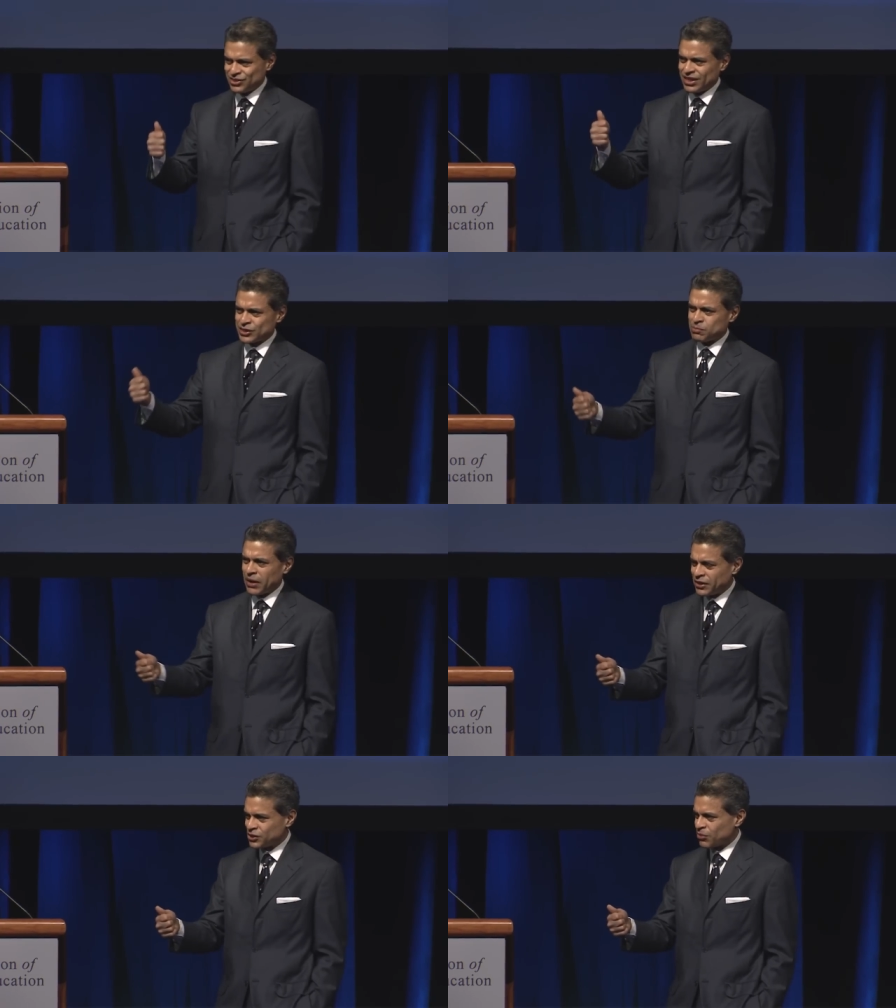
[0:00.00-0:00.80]

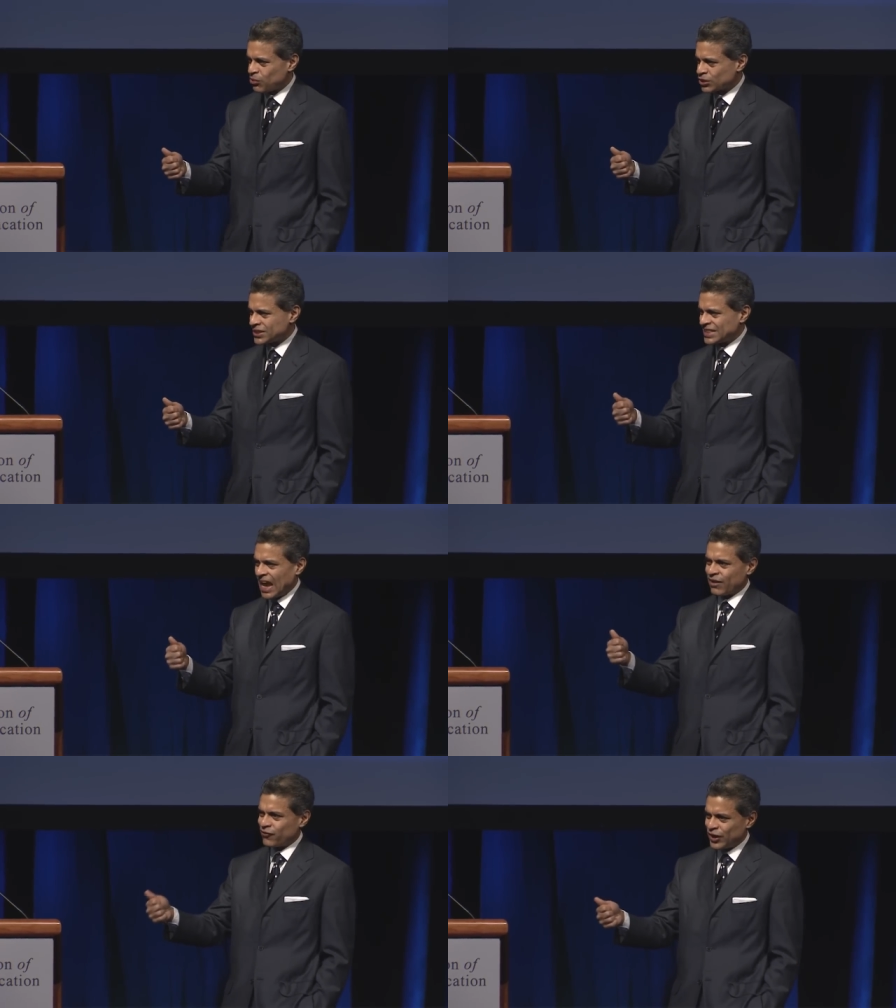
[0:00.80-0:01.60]
explained to me what
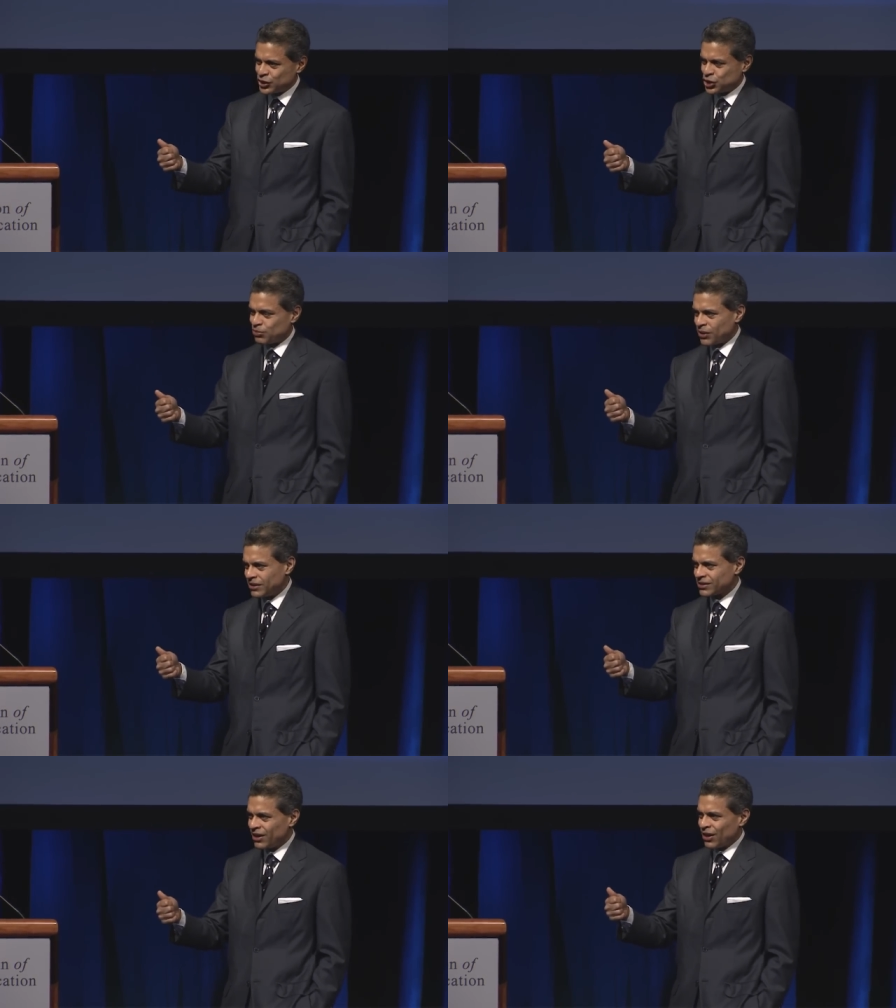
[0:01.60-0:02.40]
stagflation
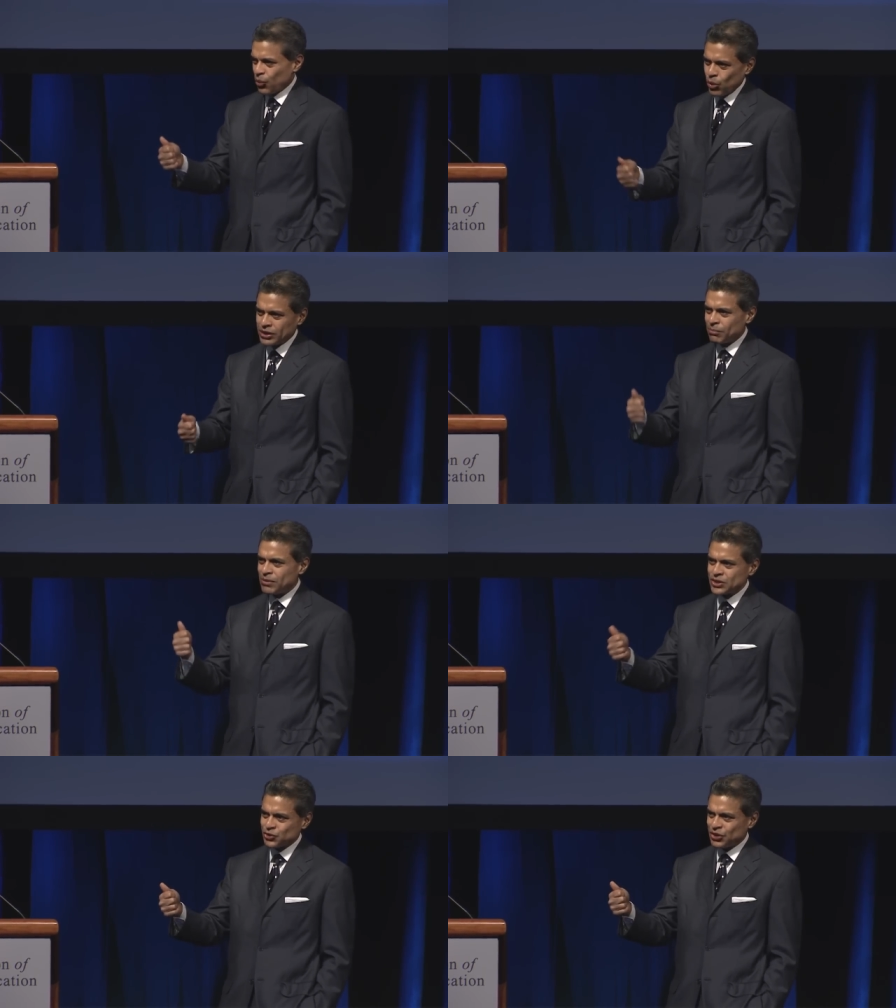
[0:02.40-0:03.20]
meant and what the
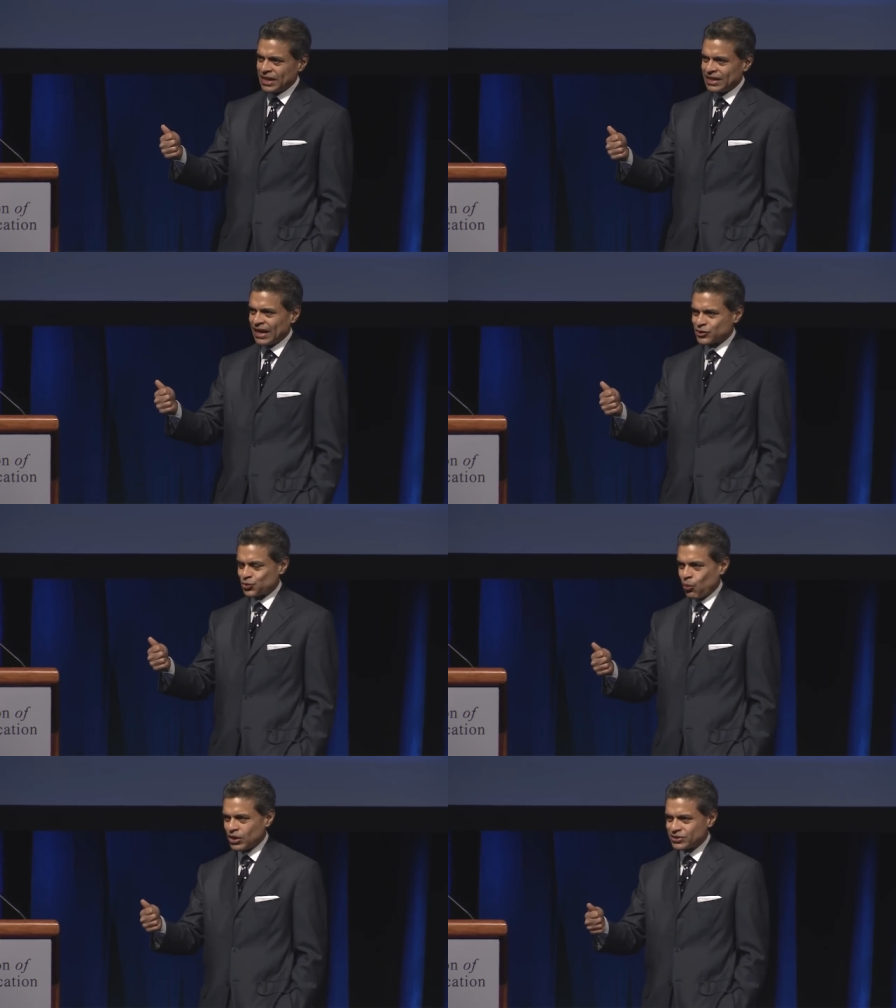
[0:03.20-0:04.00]
misery index
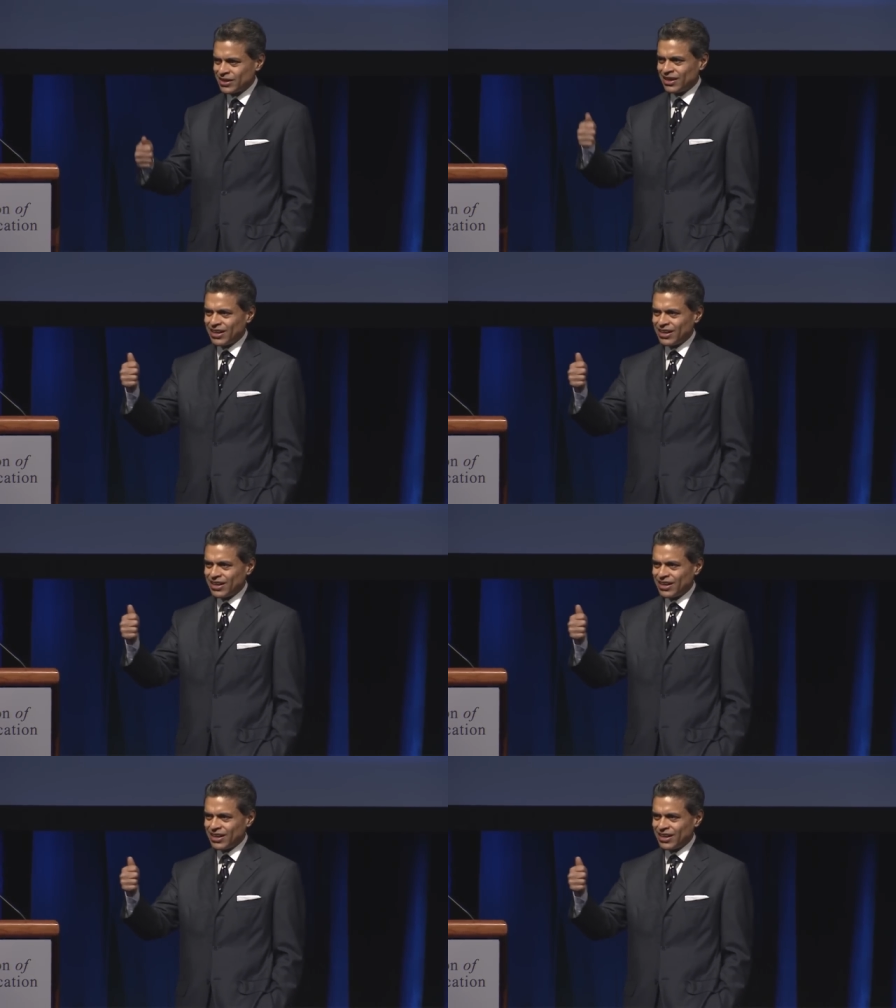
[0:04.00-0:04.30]
was,